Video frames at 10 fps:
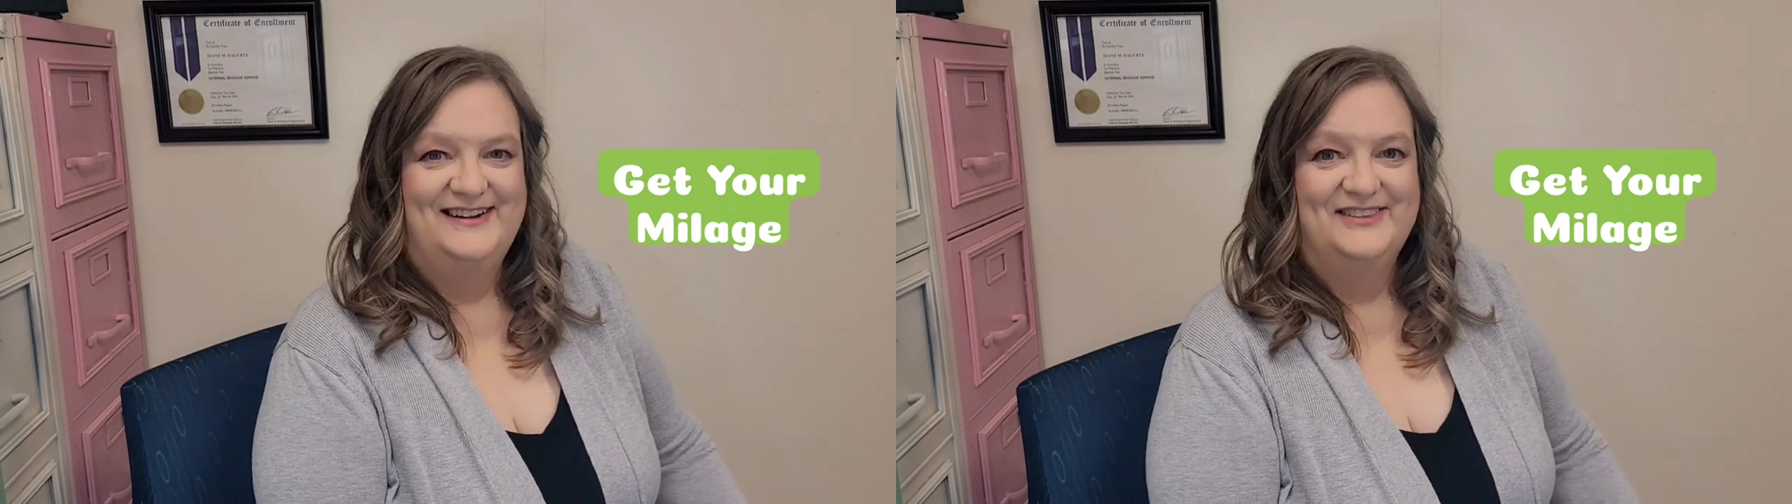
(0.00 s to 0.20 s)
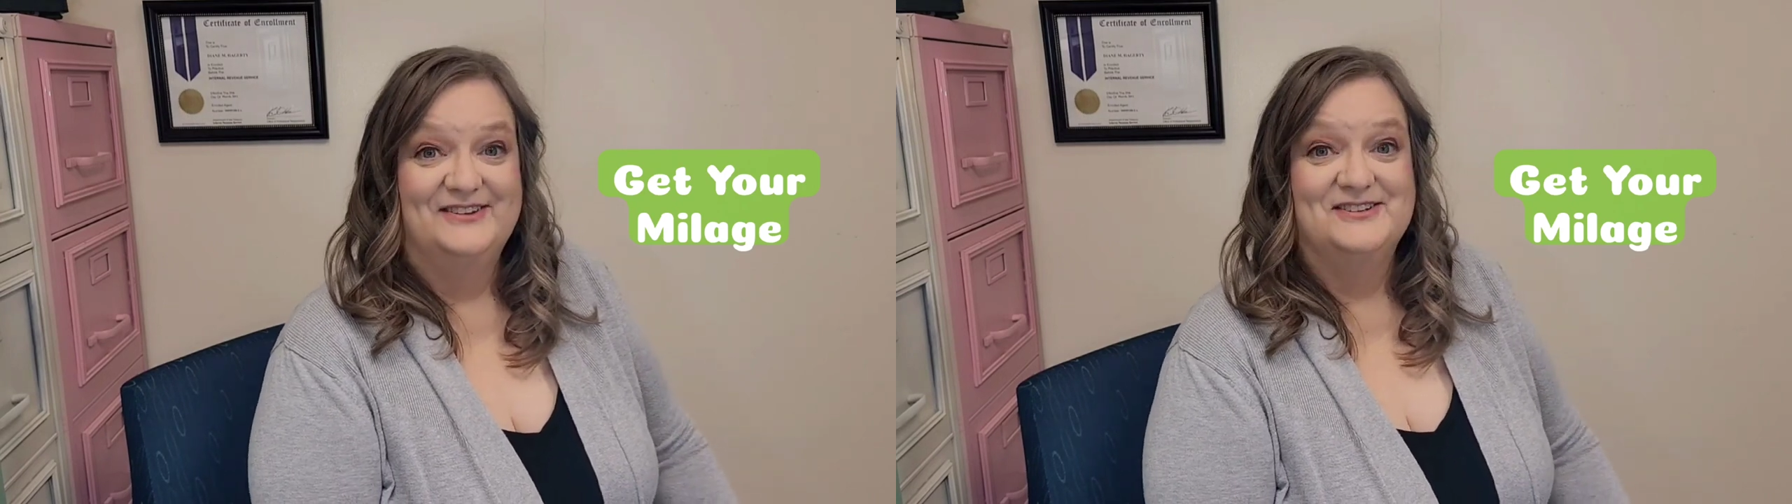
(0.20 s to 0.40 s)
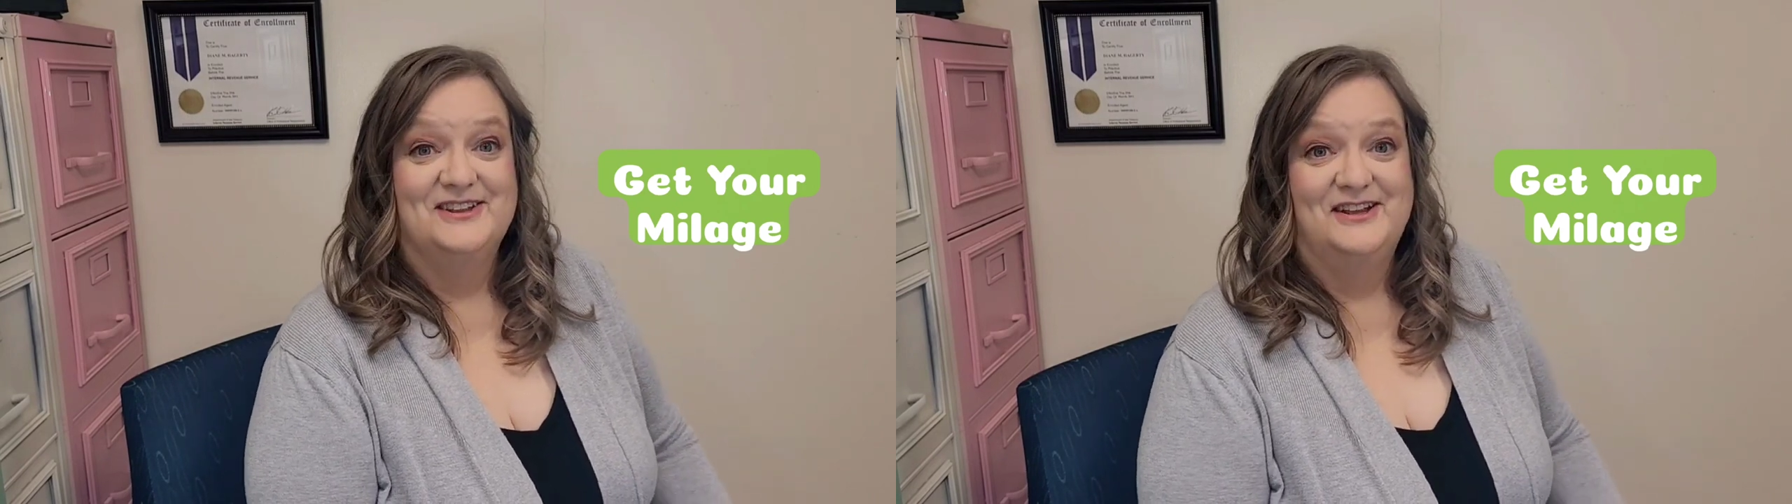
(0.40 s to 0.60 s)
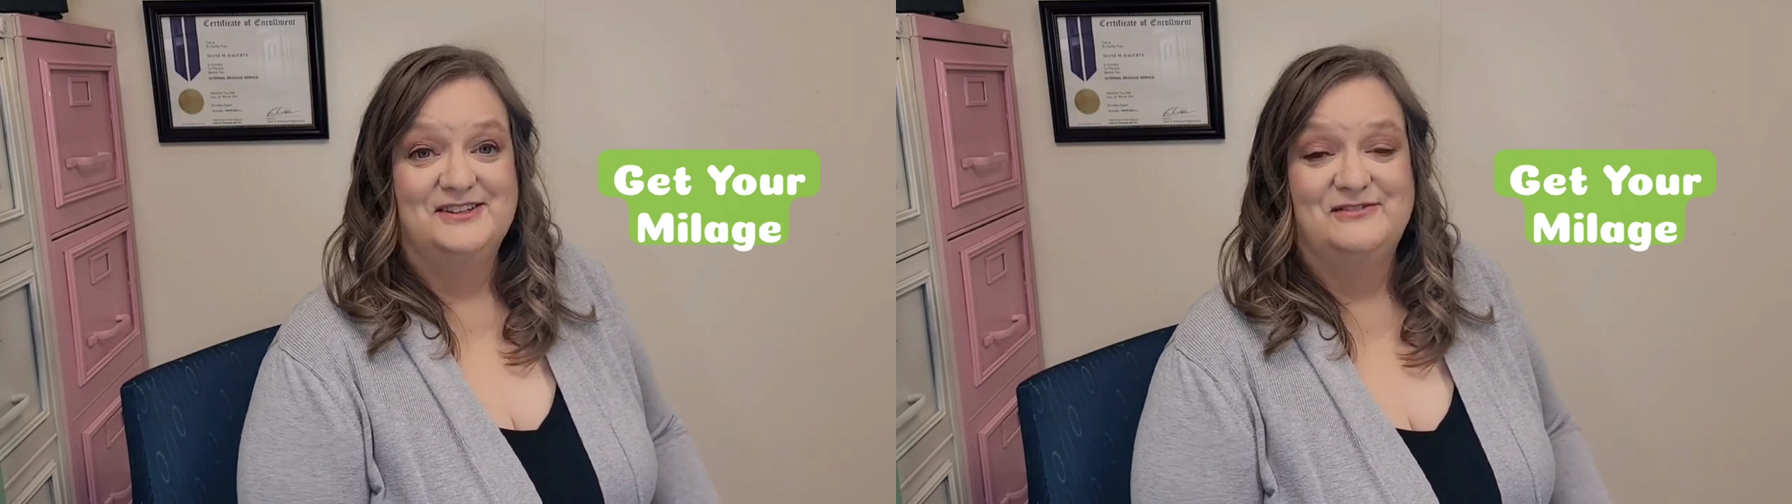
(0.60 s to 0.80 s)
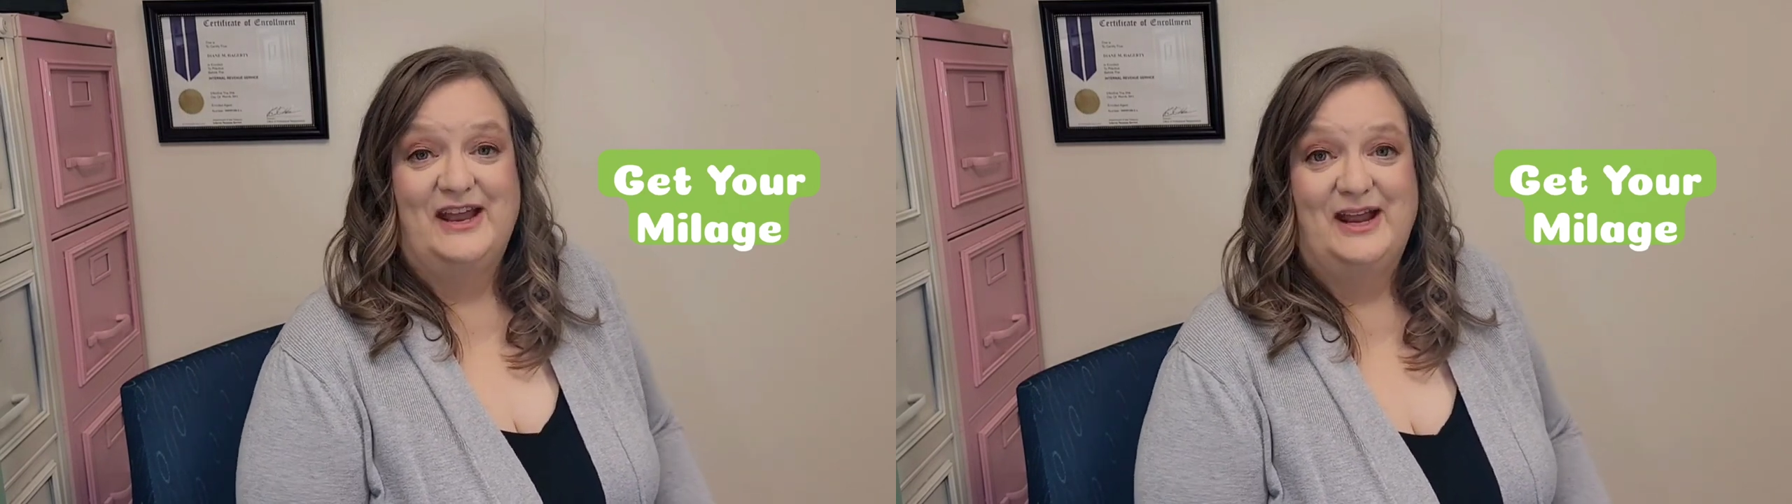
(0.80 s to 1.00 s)
There's lots
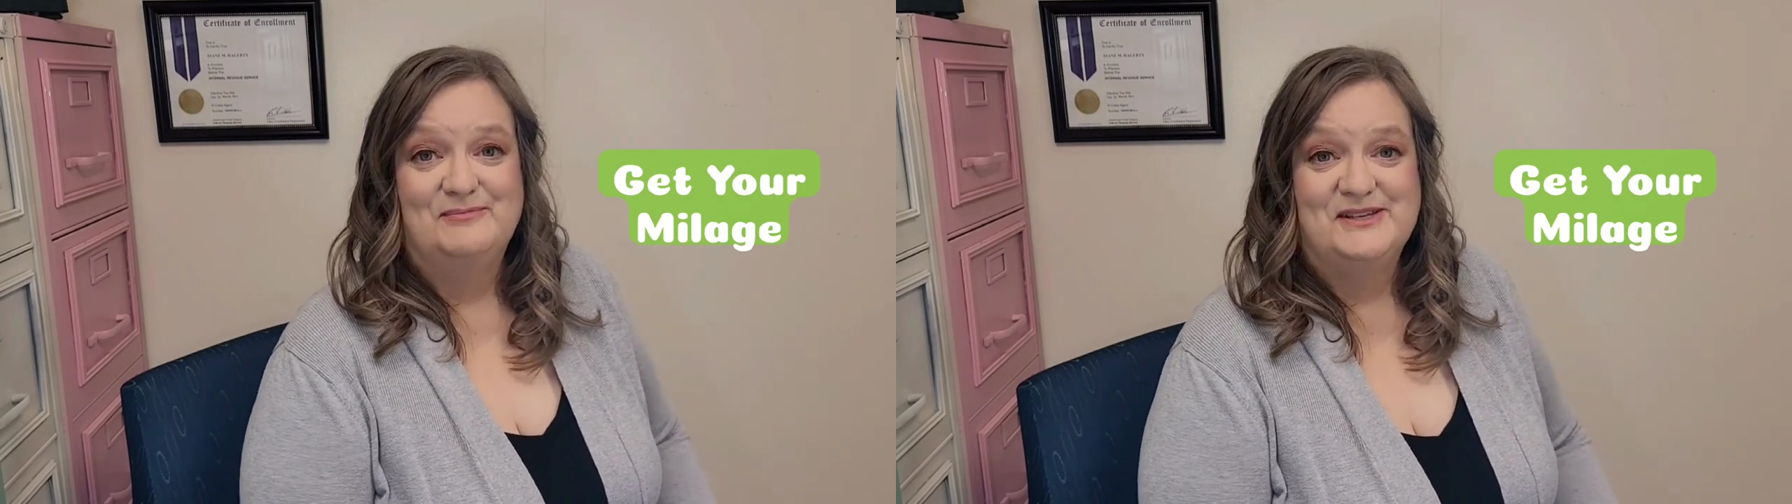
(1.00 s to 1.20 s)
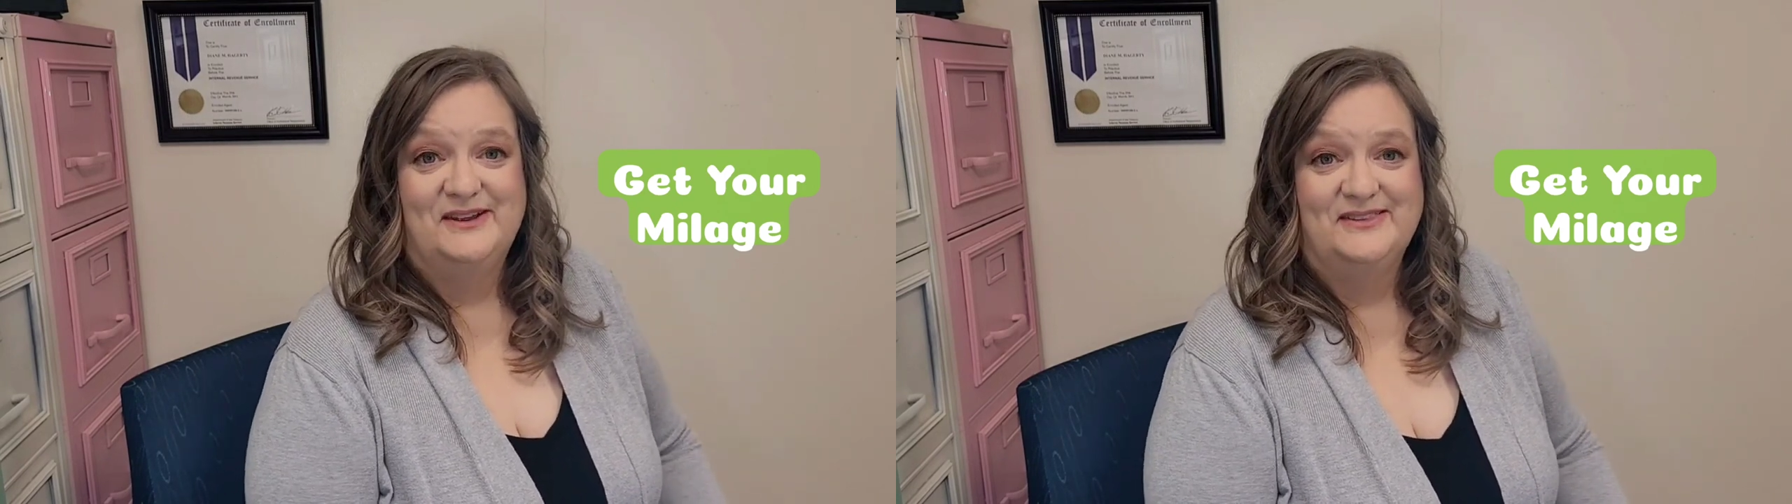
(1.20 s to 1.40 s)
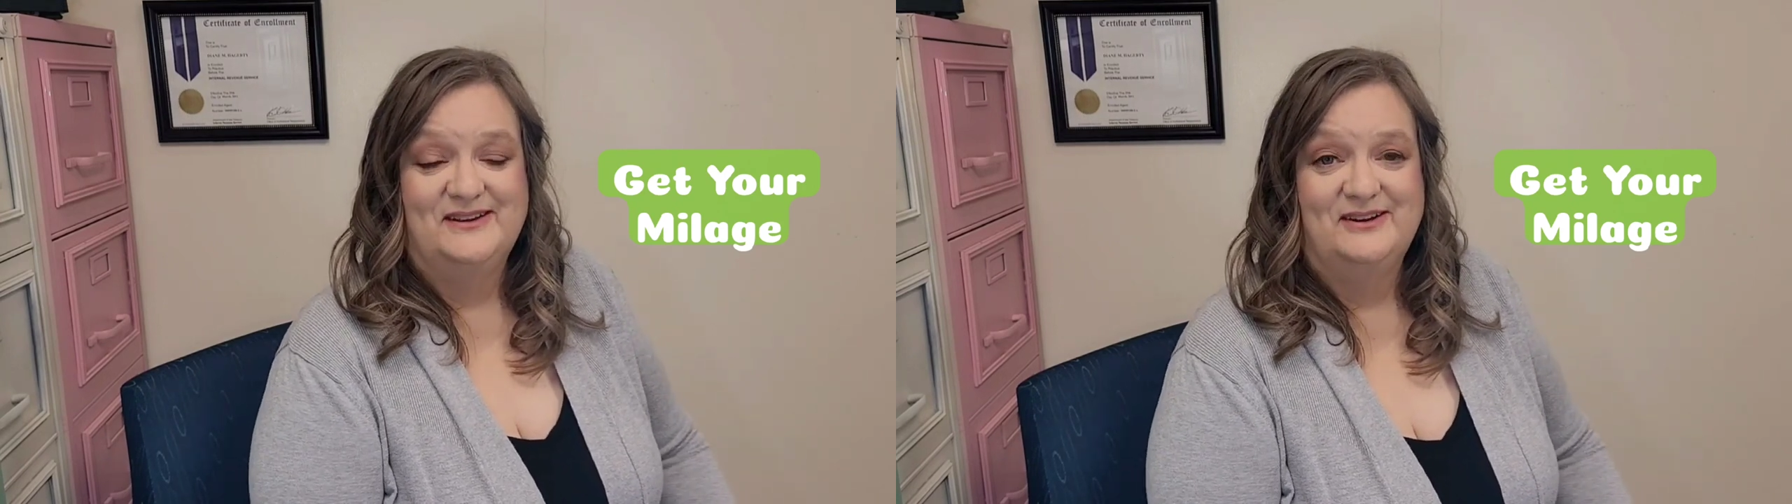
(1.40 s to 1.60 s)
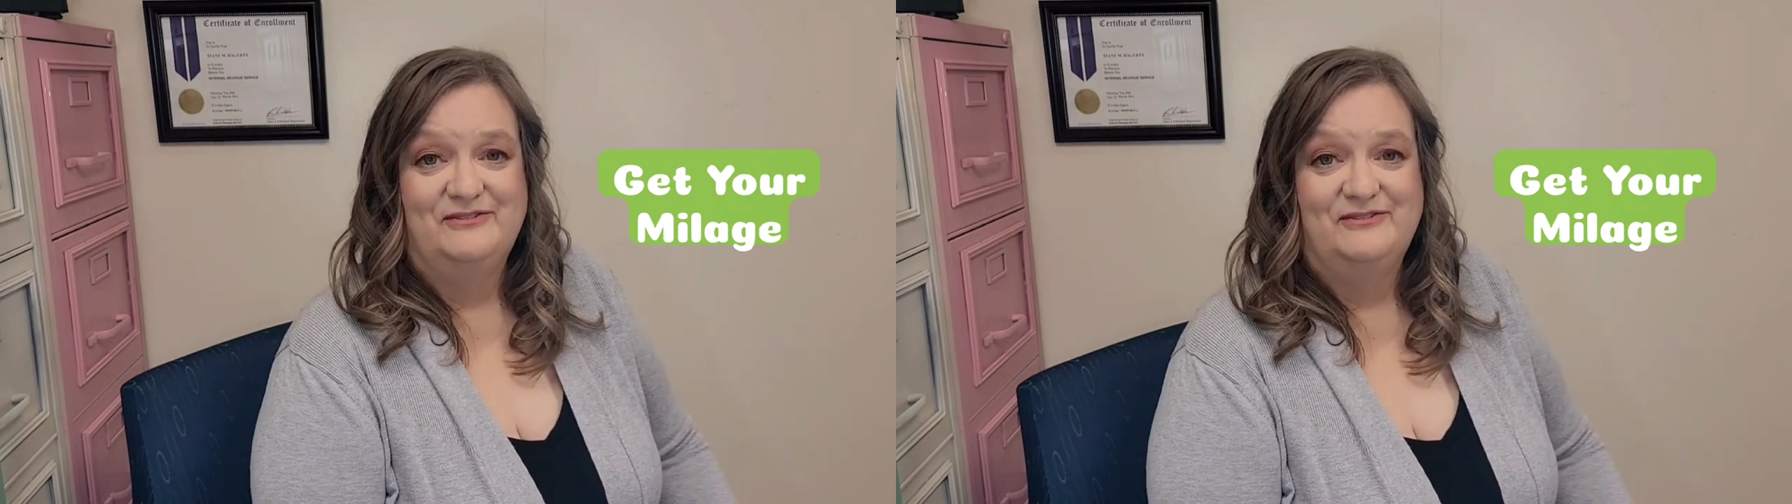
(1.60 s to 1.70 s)
of apps out there.